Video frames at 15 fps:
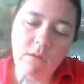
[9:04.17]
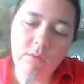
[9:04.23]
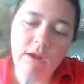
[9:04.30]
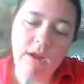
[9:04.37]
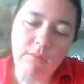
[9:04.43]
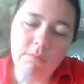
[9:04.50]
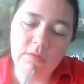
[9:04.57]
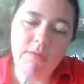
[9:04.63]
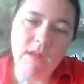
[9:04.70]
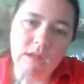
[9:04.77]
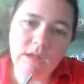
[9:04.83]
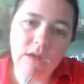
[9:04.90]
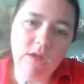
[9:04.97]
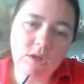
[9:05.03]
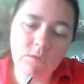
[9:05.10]
and I read up that
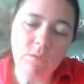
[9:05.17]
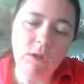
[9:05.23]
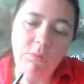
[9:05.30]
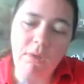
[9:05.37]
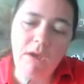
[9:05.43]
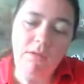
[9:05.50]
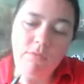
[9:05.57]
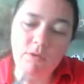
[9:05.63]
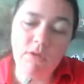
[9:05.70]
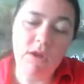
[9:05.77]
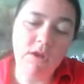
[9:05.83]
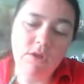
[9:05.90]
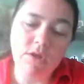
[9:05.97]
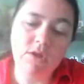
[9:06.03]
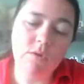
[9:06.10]
that's actually really bad for your
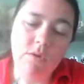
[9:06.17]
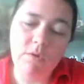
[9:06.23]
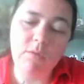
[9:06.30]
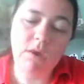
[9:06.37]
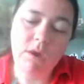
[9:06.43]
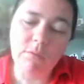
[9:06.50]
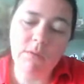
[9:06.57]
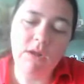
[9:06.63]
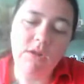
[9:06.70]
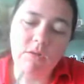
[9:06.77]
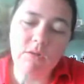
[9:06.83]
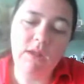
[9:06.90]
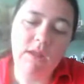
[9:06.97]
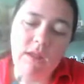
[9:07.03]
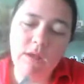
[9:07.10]
nails. So I'd recommend
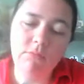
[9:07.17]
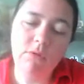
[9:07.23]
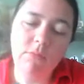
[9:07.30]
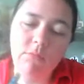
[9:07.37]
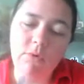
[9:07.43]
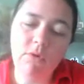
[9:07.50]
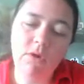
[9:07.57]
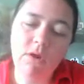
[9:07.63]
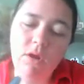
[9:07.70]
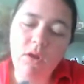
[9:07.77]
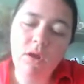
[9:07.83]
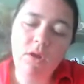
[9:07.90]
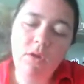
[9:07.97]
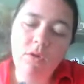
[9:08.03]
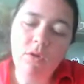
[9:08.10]
only the emery board,
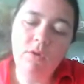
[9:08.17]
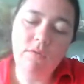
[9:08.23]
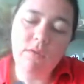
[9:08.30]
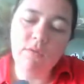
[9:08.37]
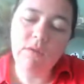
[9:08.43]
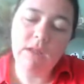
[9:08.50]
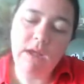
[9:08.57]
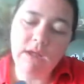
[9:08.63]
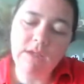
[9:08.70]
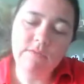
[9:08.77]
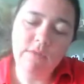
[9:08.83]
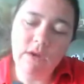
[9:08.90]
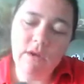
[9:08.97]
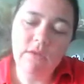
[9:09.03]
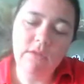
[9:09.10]
or if you have a glass
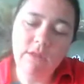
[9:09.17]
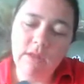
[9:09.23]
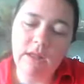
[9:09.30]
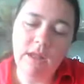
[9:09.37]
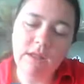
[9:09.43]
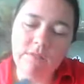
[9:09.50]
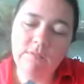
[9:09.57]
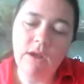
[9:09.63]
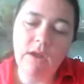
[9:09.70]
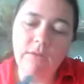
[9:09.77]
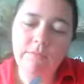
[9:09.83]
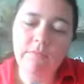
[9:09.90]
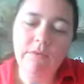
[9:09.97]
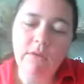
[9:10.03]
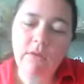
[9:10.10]
file, the glass file.
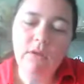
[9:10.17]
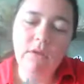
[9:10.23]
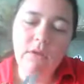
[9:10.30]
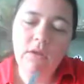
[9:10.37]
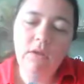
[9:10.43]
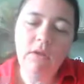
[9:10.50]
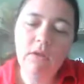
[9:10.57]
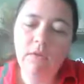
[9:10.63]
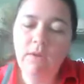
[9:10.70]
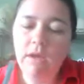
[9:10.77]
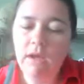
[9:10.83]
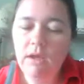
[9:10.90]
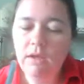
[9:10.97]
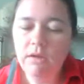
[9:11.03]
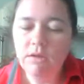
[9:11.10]

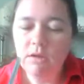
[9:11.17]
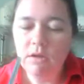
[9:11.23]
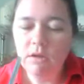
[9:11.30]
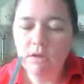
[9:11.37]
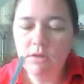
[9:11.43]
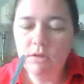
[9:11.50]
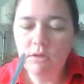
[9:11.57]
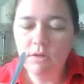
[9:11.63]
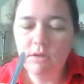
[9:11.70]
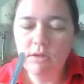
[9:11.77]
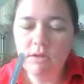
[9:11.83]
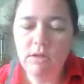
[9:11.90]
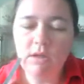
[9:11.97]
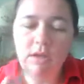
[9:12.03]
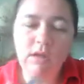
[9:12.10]
Okay, so you're going to start
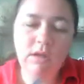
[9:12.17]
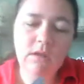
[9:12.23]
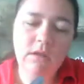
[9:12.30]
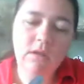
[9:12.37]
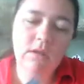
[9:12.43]
seeing